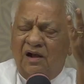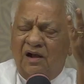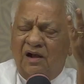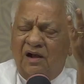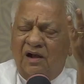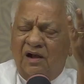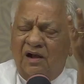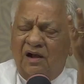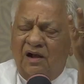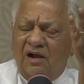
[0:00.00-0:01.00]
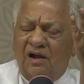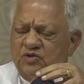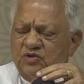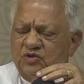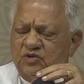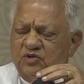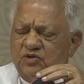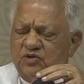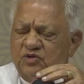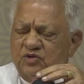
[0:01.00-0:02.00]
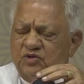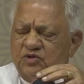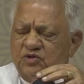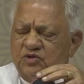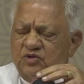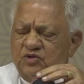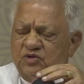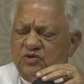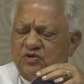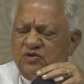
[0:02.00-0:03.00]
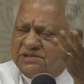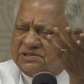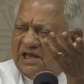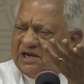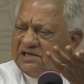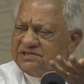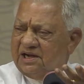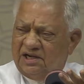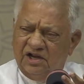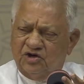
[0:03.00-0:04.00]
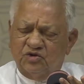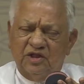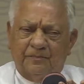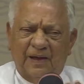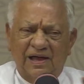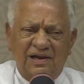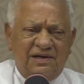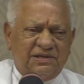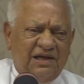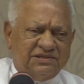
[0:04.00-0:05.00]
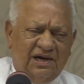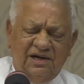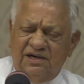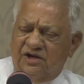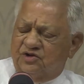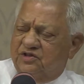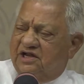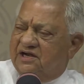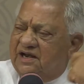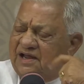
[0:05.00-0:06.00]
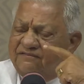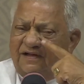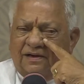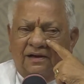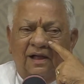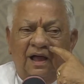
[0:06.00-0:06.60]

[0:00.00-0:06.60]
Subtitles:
I surrender to the mic, I surrender to the audience, I surrender to the pilot, I surrender to the driver.